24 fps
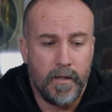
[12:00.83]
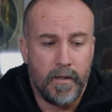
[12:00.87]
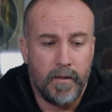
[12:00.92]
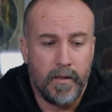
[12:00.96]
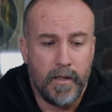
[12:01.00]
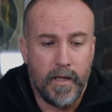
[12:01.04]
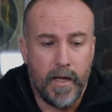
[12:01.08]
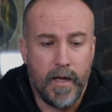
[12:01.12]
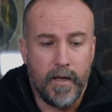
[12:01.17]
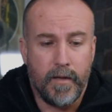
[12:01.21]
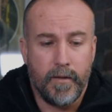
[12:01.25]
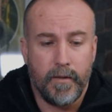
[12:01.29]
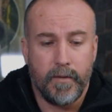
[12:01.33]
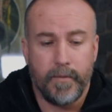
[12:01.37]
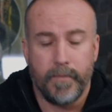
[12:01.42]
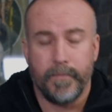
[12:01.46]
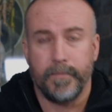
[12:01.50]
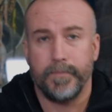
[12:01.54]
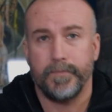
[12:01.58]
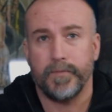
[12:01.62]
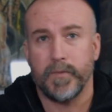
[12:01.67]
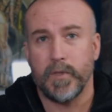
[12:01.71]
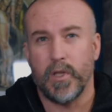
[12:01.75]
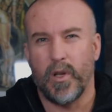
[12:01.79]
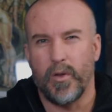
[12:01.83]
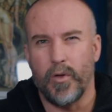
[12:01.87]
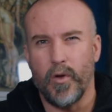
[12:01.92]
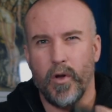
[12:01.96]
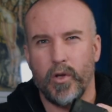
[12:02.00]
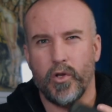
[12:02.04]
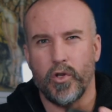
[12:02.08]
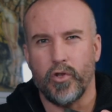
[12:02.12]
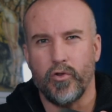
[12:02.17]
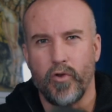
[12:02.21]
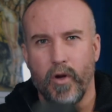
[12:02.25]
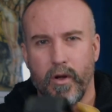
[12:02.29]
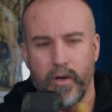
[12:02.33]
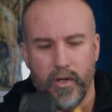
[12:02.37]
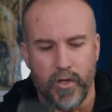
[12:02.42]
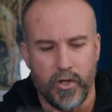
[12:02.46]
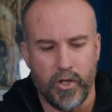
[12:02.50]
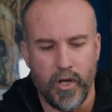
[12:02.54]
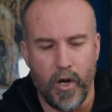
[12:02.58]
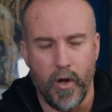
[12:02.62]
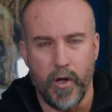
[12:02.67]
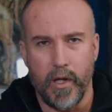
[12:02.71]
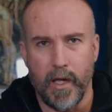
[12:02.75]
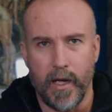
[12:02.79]
Yeah. So I thought I'd just try and
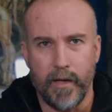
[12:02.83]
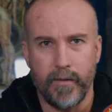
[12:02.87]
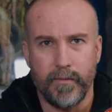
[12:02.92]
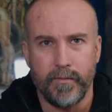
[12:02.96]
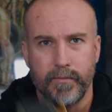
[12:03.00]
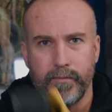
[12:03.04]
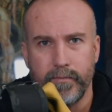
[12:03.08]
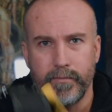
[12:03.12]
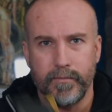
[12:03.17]
show you